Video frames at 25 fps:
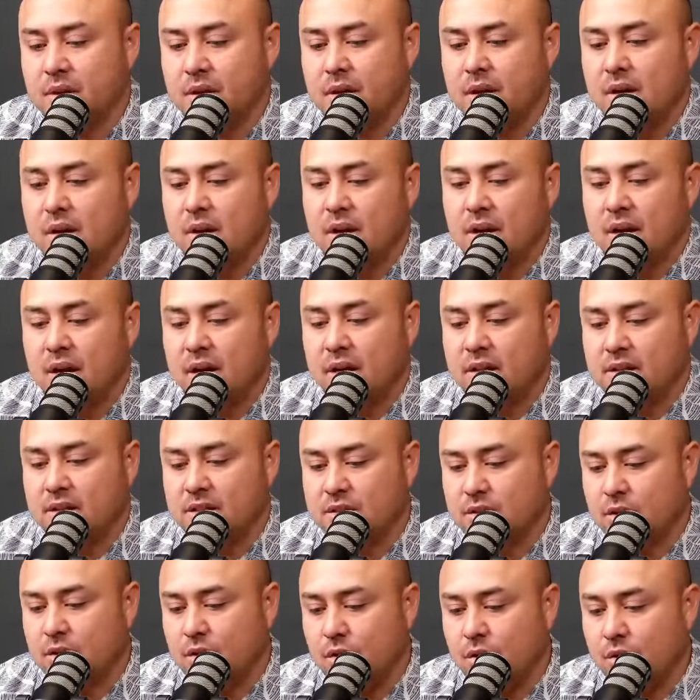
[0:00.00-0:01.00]
And
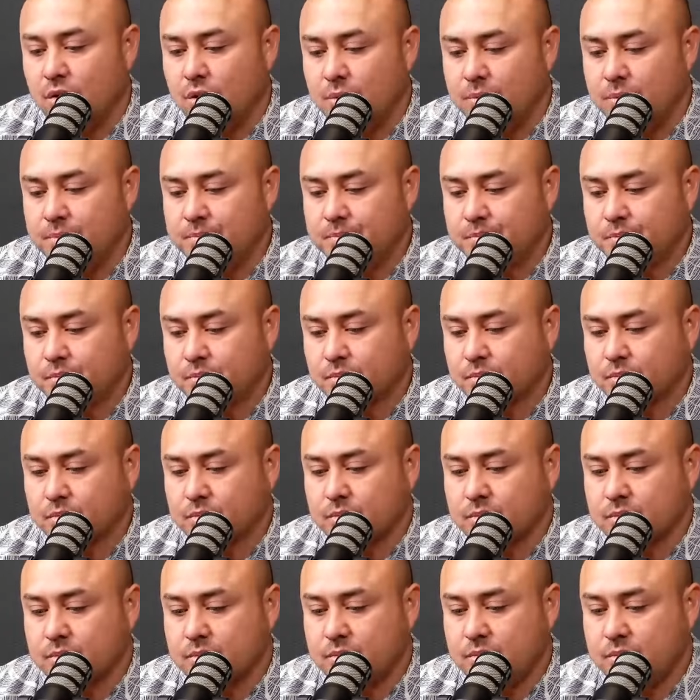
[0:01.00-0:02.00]
so I'm
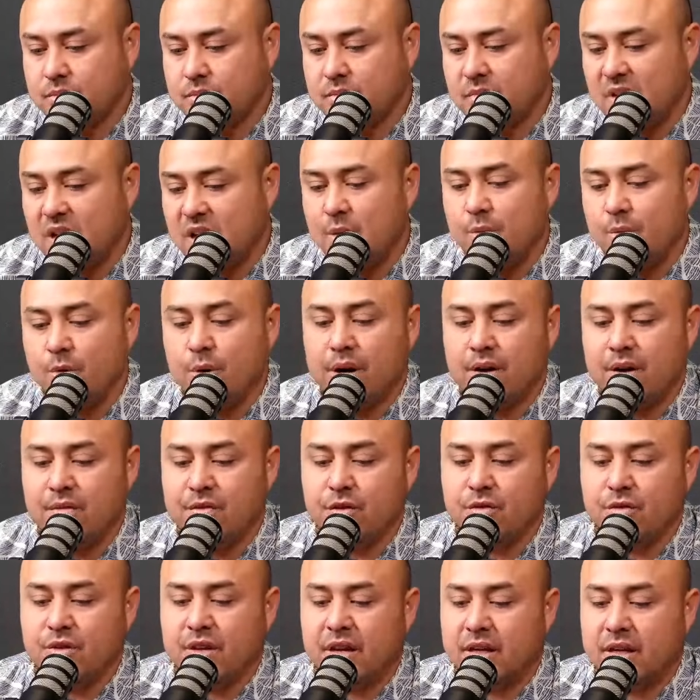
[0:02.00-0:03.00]
going to read a few
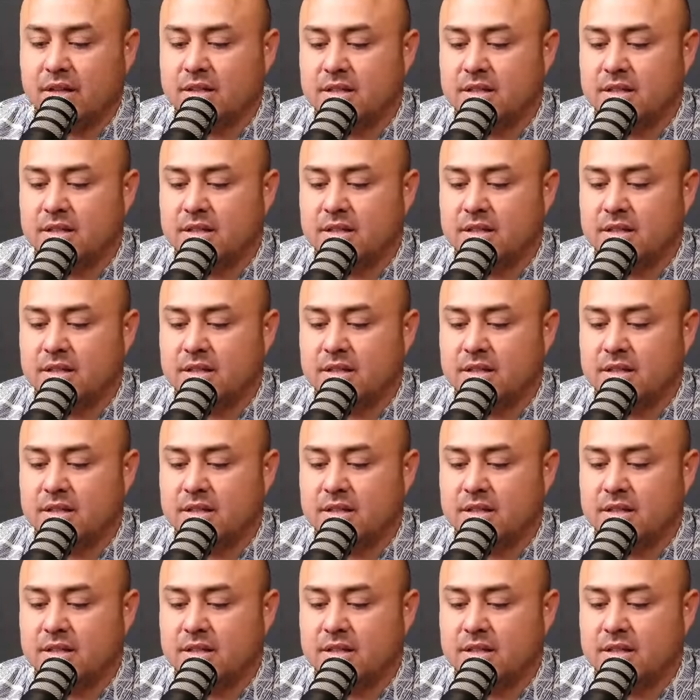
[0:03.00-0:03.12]
things.